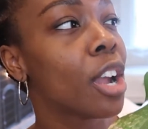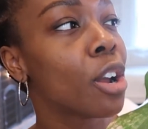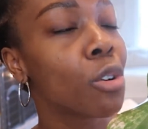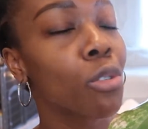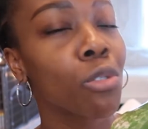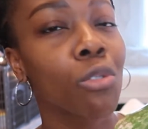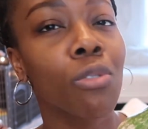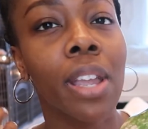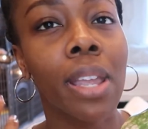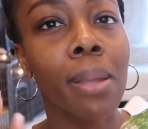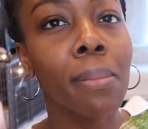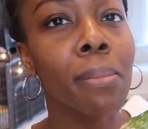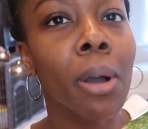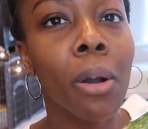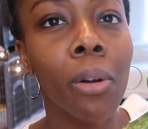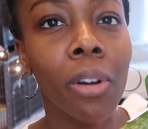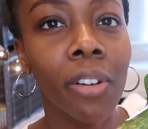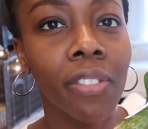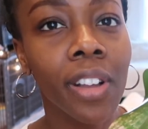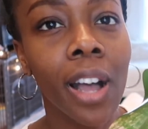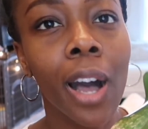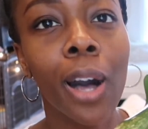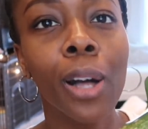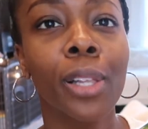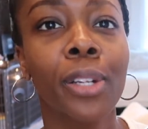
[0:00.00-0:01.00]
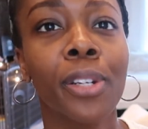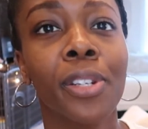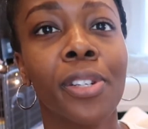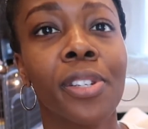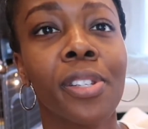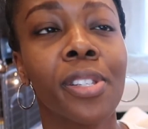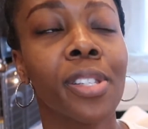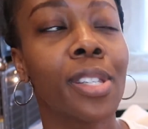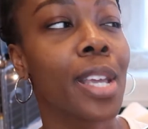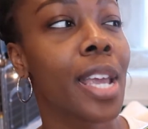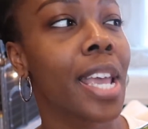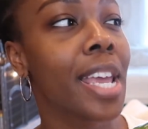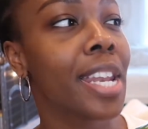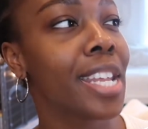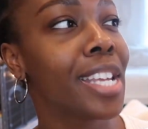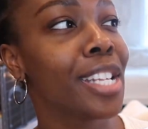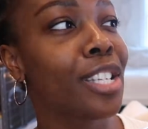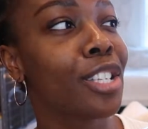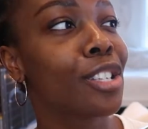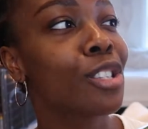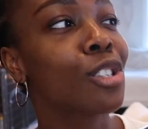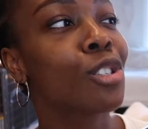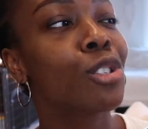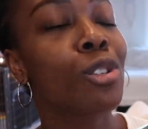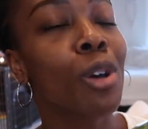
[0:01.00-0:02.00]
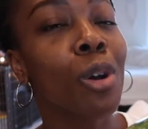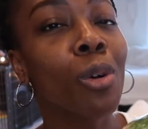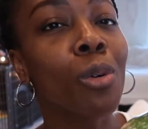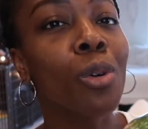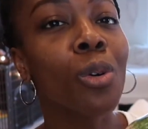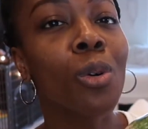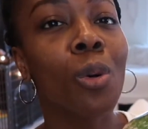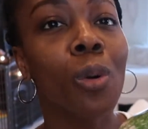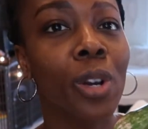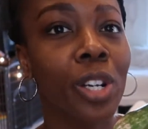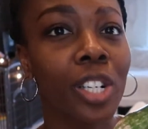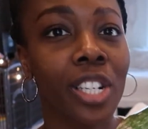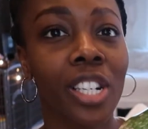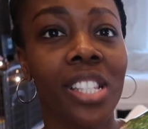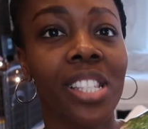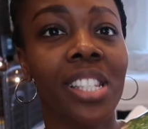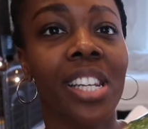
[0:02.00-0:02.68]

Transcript: rainbow of colors, and it's so gorgeous.